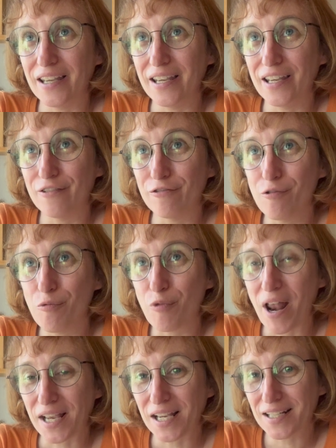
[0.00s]
in
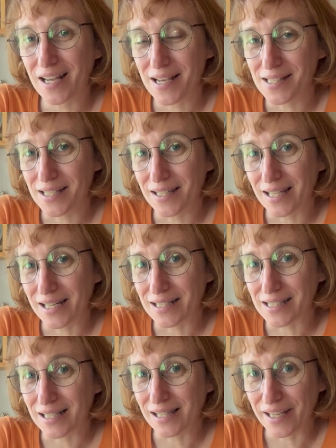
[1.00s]
recognizing that
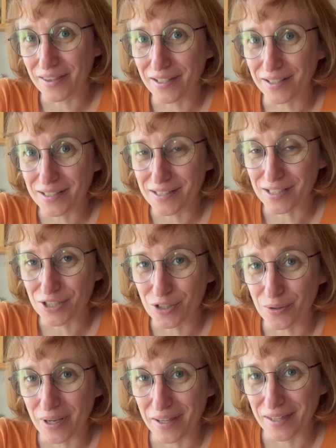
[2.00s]
it's a clay thickness
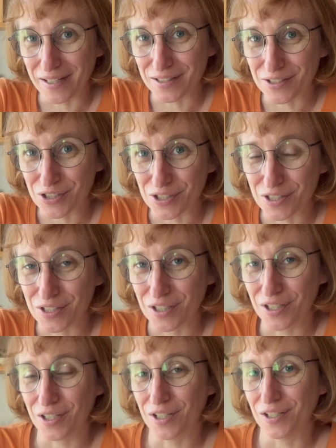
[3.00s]
issue and that it's just
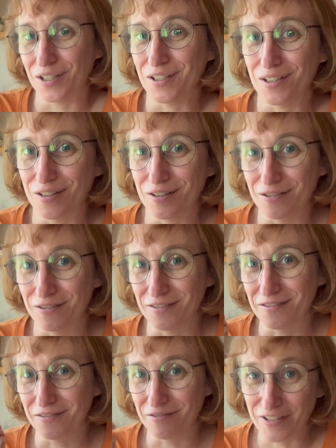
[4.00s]

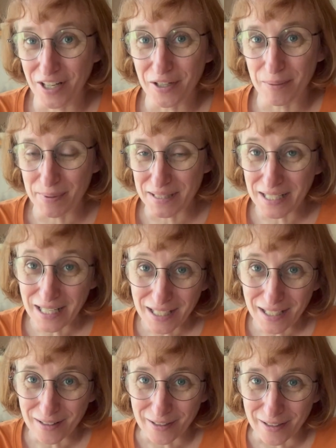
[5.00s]
very
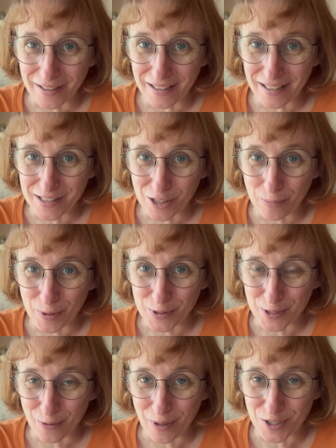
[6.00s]
particular, it's
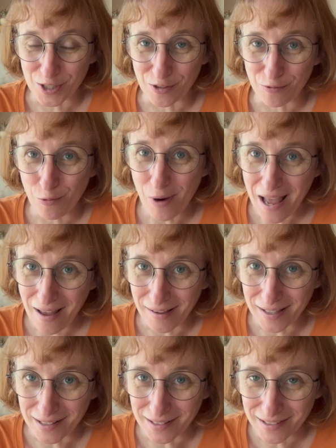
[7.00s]
almost a question of,
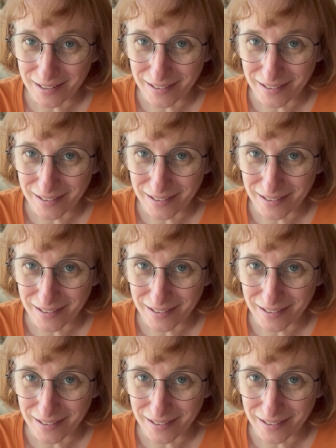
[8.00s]
well,